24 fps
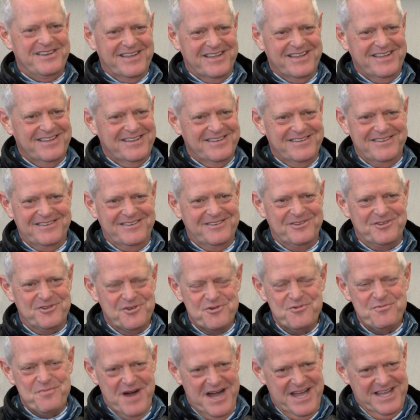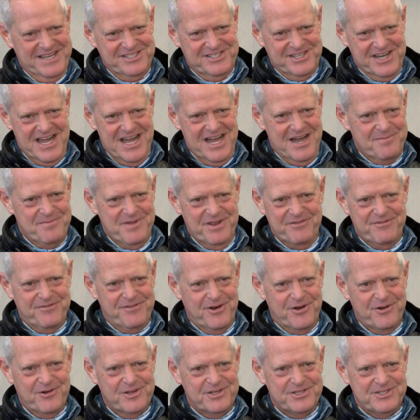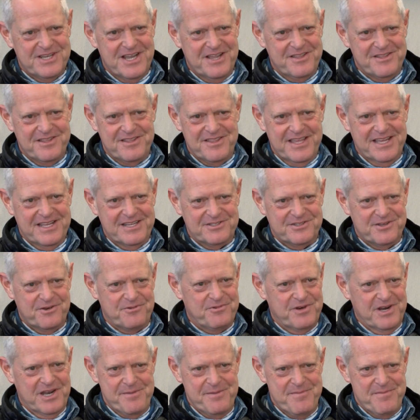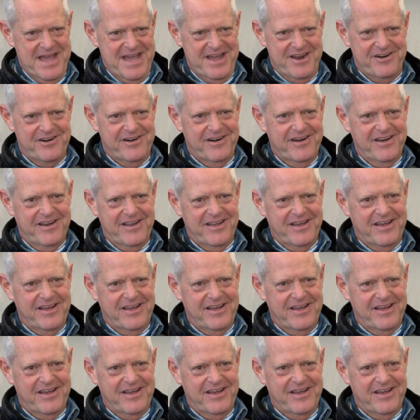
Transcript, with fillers: to do my job and focus on the things that really matter.